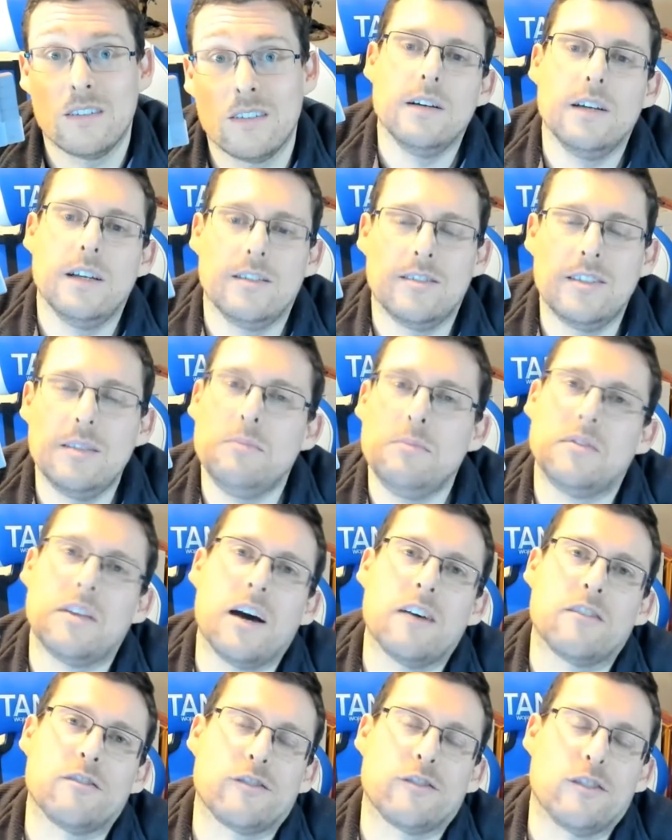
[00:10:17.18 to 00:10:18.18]
It seems
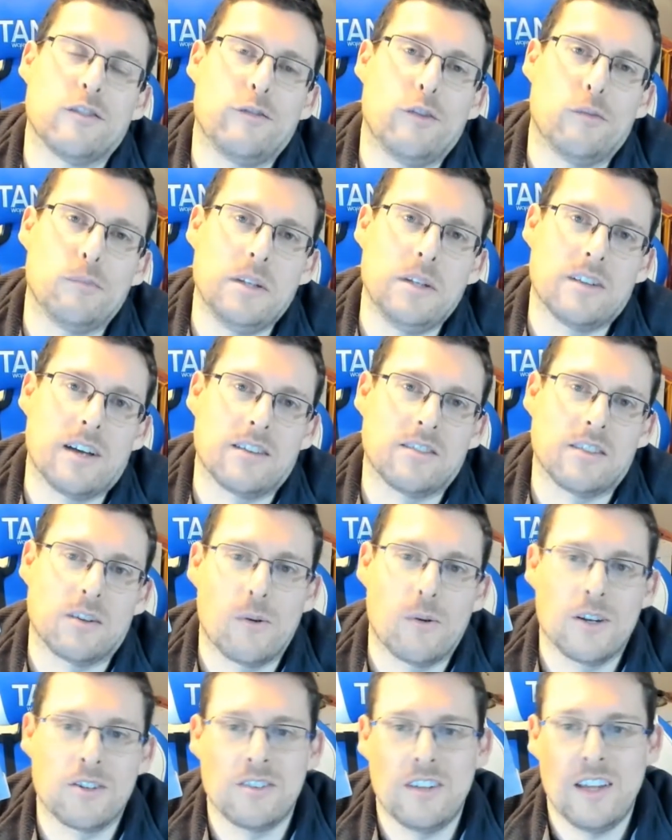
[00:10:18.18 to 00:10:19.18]
daft for me to ask the
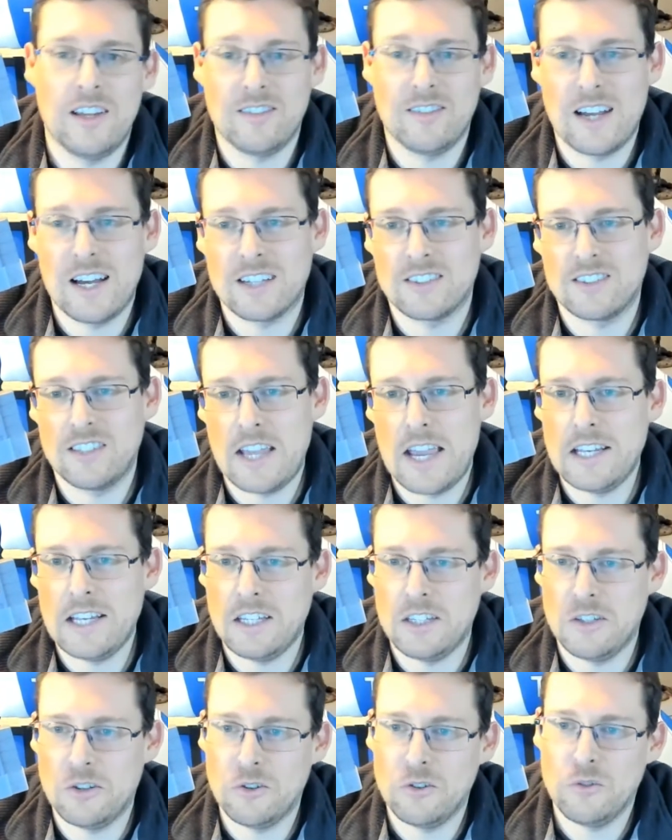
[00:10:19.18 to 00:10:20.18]
question, is it actually any
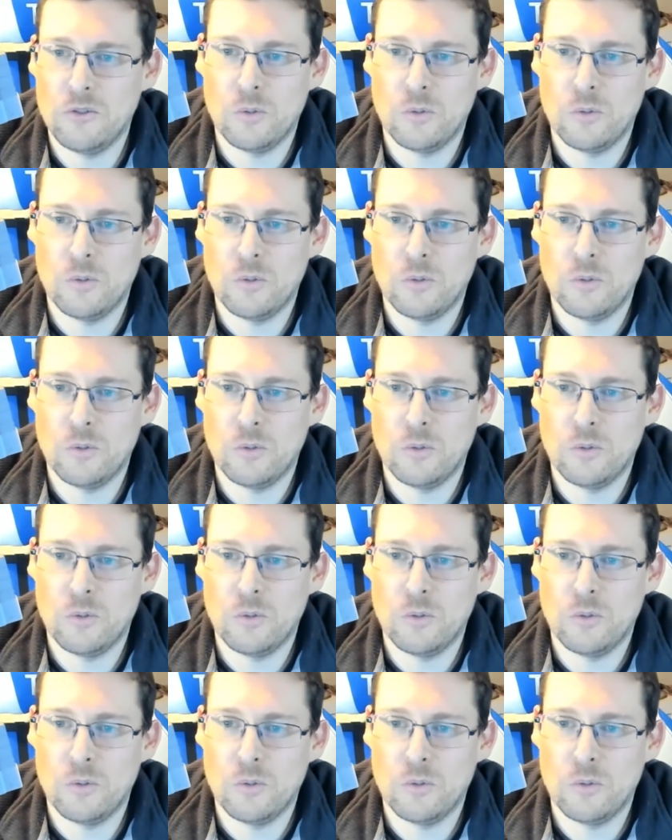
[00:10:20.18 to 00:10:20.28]
good?